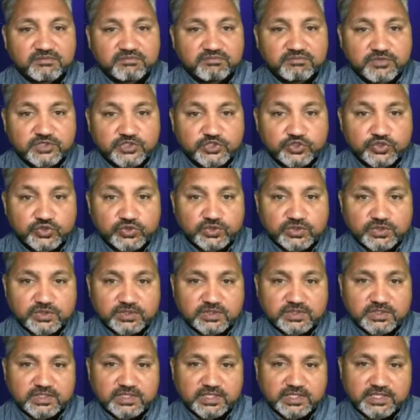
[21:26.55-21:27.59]
Mishur
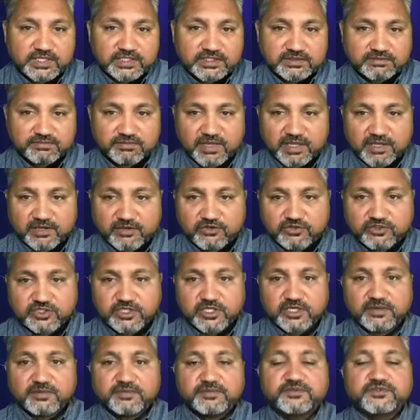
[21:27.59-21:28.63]
is a
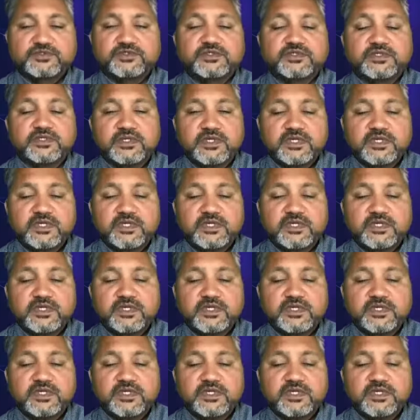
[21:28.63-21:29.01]
manuscript